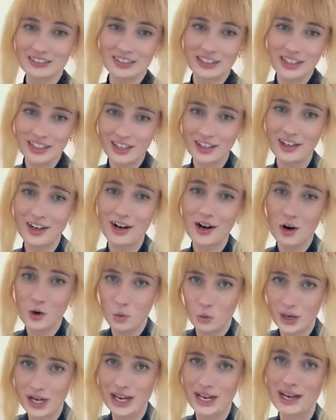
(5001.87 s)
Here
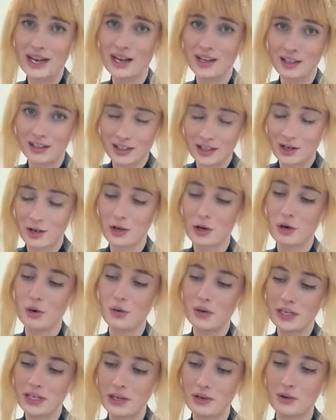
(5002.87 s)
we
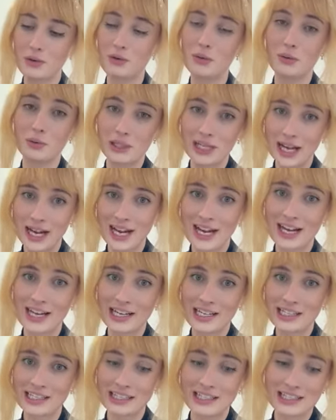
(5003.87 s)
go, you
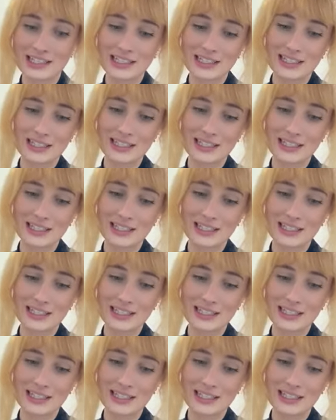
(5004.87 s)
guys